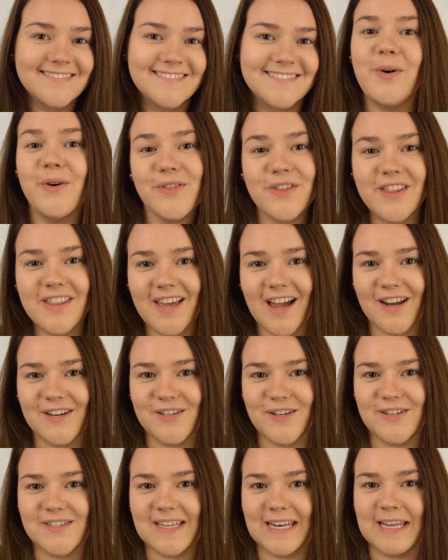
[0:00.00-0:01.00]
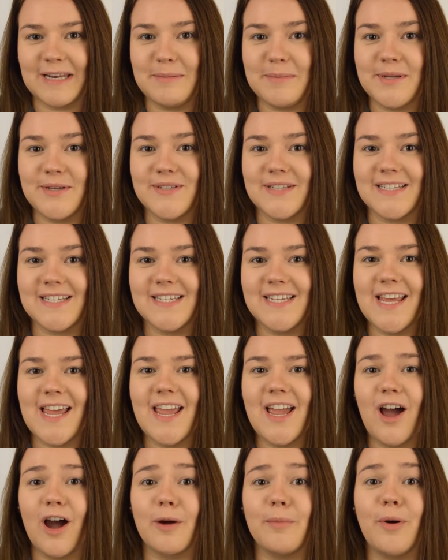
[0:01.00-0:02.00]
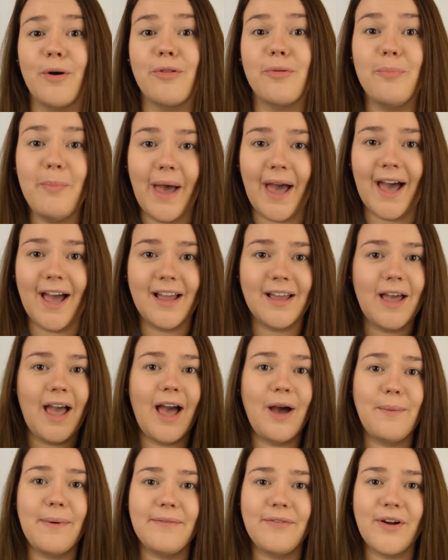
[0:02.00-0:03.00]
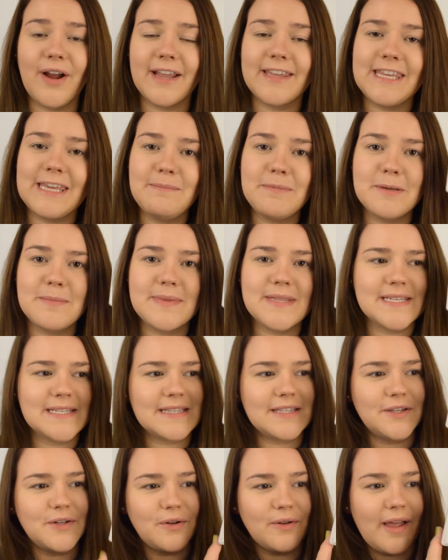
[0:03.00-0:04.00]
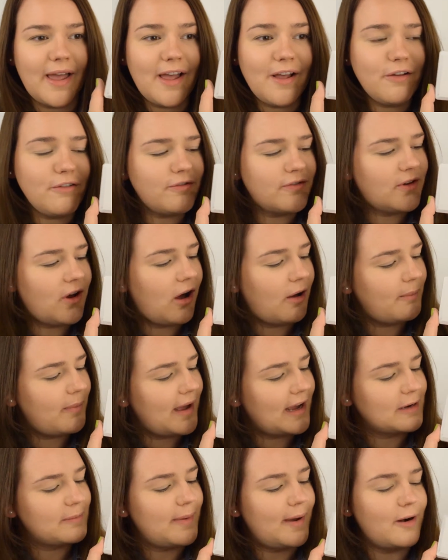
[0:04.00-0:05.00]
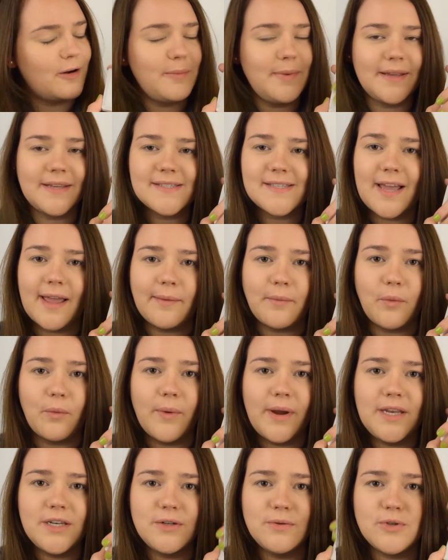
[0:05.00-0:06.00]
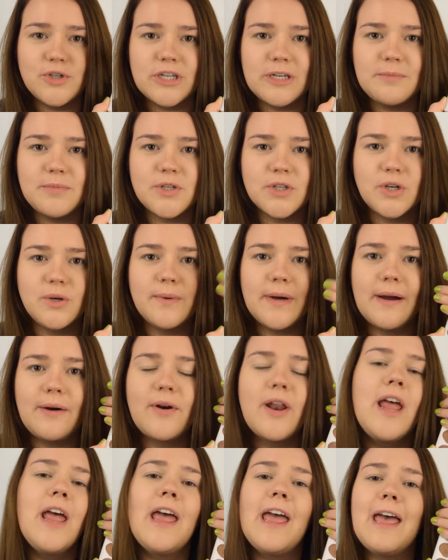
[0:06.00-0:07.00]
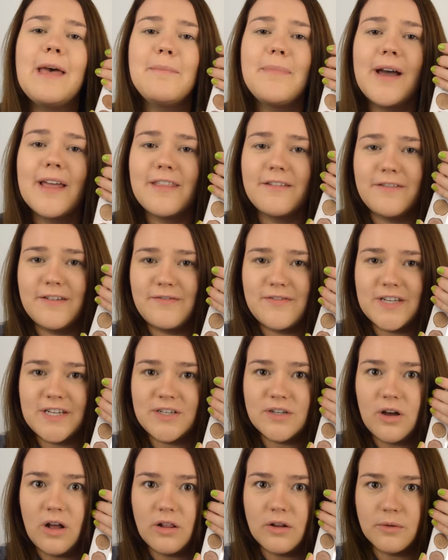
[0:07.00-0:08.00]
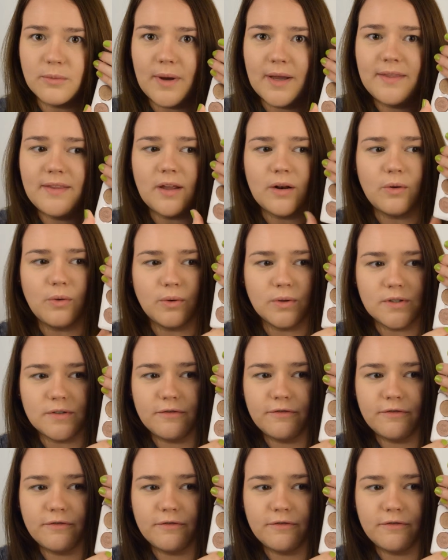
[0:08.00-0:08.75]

Both of the eyeshadows that I'm going to be using today are both MAC, however I keep them in this little ELF compact powder because I am way too cheap to go out and buy the $15 one that holds